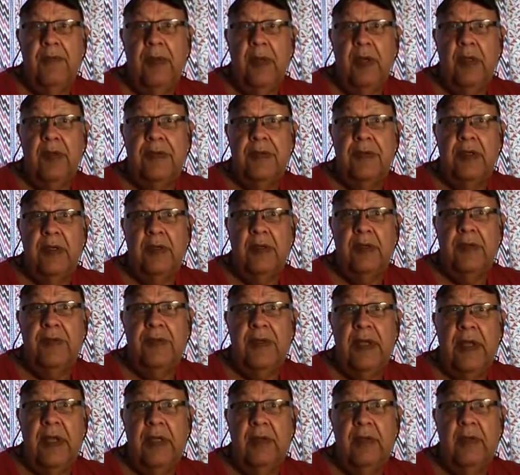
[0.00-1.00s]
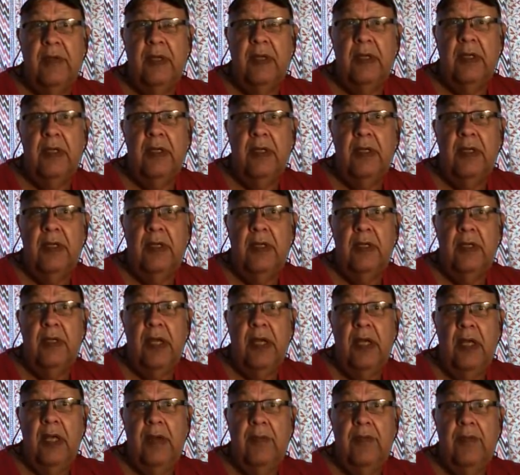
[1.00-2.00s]
pastor to sign
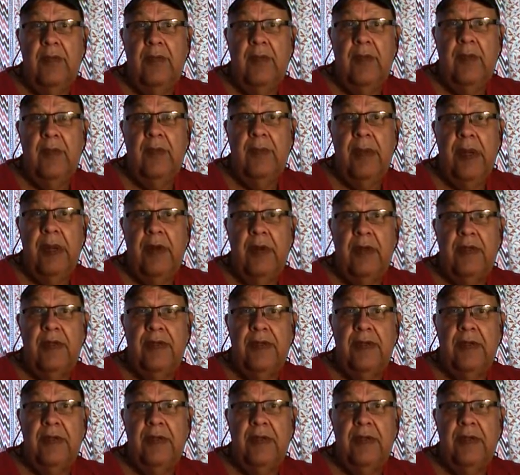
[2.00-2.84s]
the marriage